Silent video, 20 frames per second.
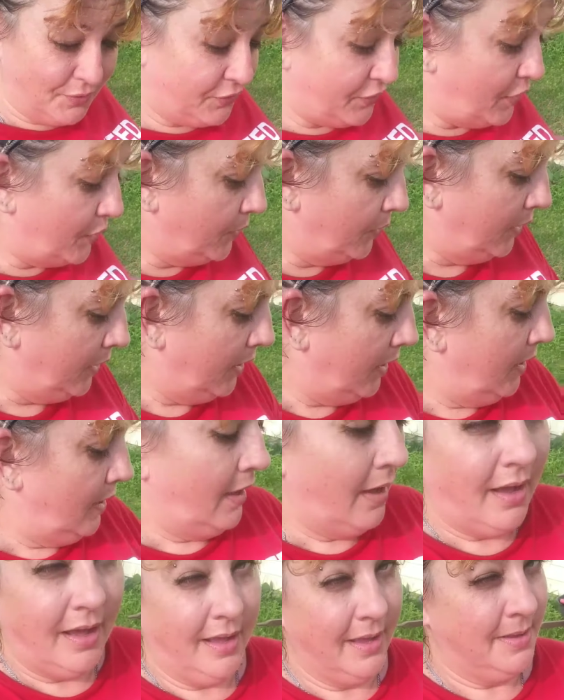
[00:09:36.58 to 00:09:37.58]
or so.
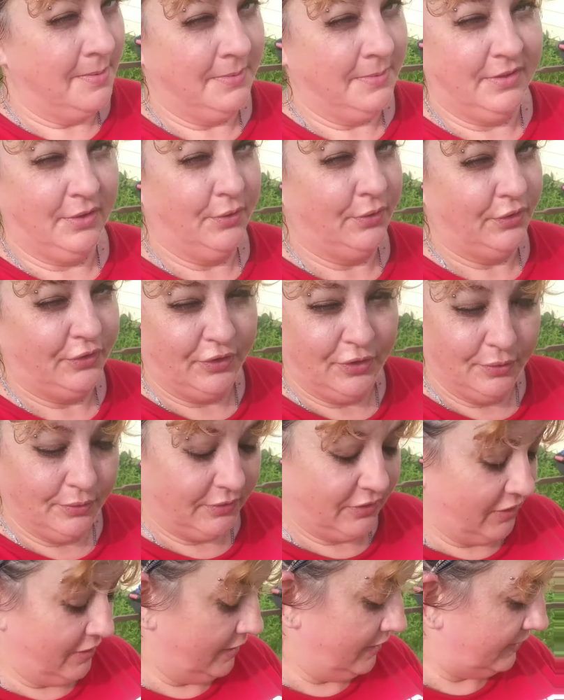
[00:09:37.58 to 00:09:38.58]
I am so
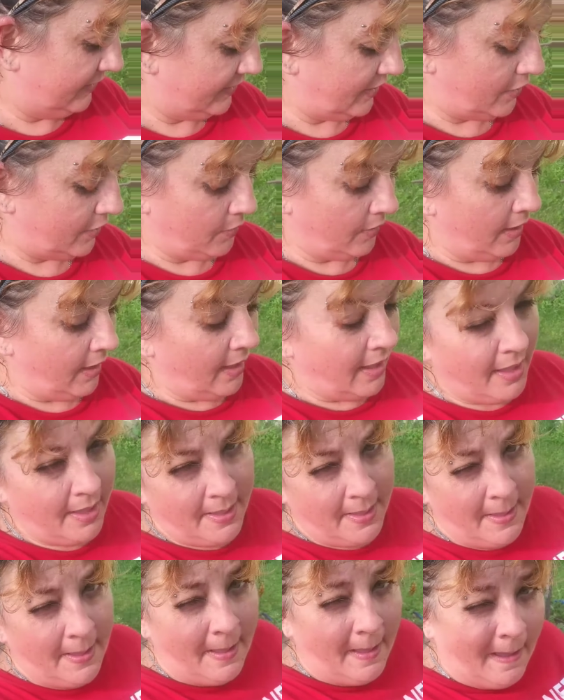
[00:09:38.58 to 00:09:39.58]
stoked. So
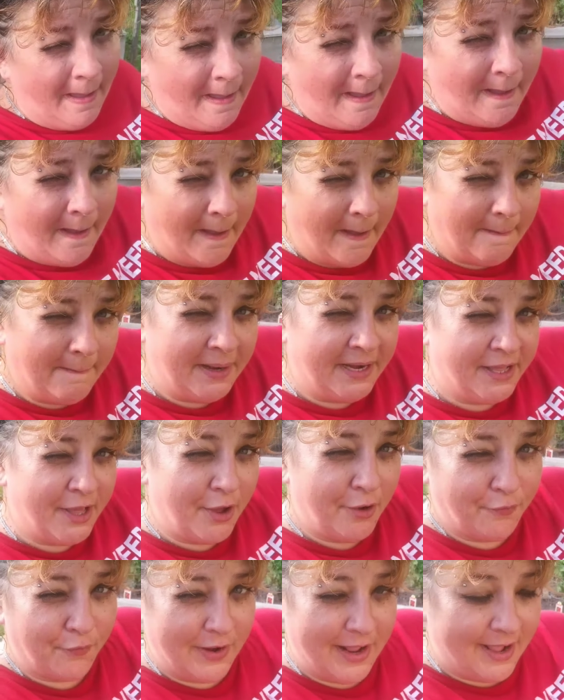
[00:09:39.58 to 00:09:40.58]
I'm going to
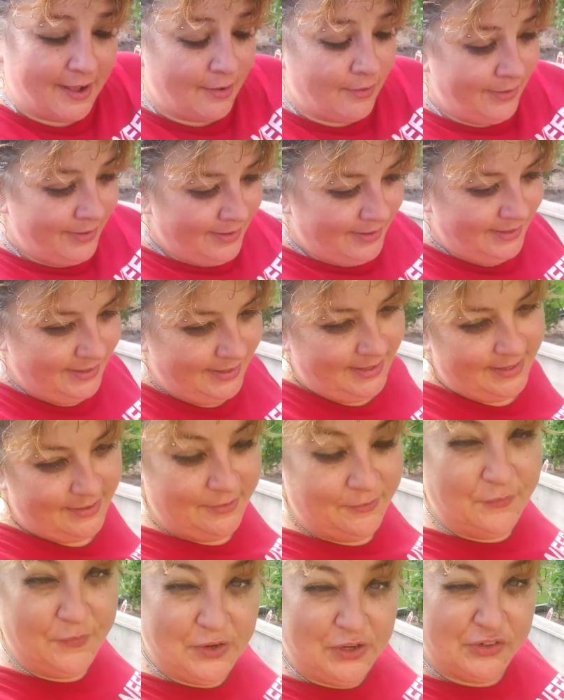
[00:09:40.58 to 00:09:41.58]
go for now
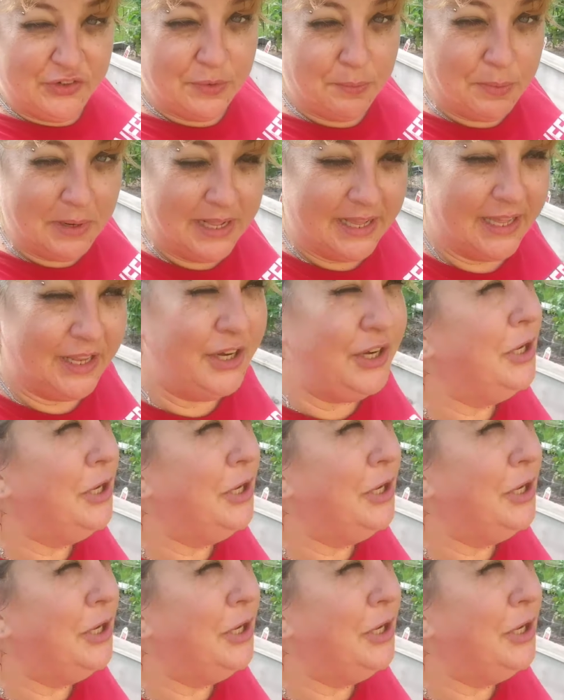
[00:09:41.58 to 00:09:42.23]
and finish up what I got to